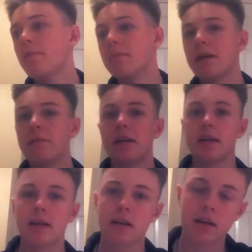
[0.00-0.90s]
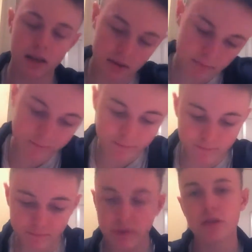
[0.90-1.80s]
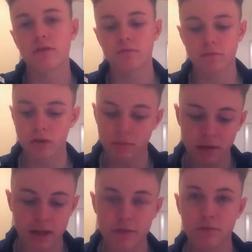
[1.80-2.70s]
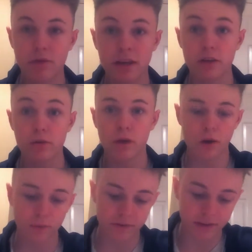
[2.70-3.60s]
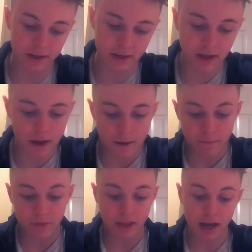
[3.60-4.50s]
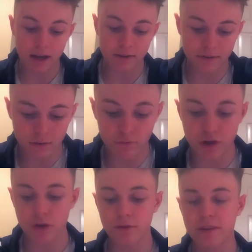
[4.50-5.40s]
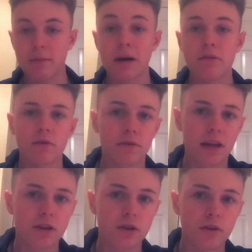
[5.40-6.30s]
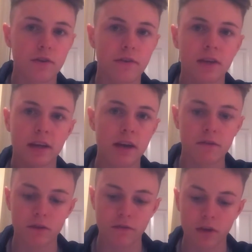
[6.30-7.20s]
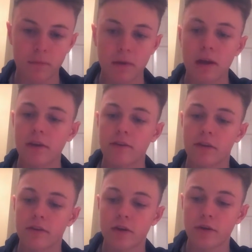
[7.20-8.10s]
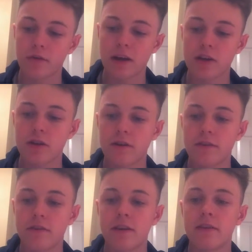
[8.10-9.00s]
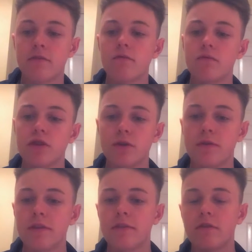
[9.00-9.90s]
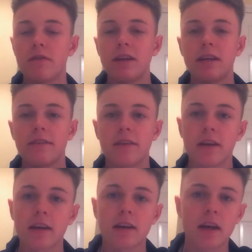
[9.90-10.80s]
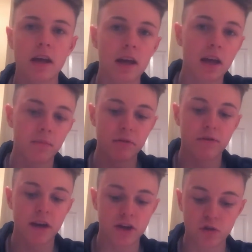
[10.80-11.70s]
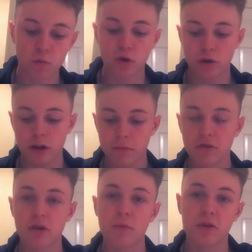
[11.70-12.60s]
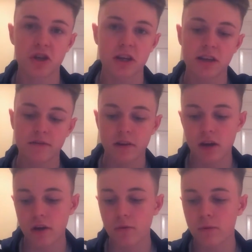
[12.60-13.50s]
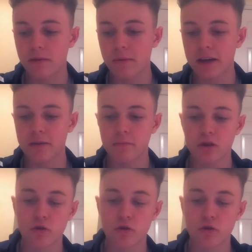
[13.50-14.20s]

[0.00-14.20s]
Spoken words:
maybe just completely redo the whole scene and reduce the amount of reflections and get rid of them so there's no reflections, as this reduces the realistic and professional look that I'm trying to achieve with making my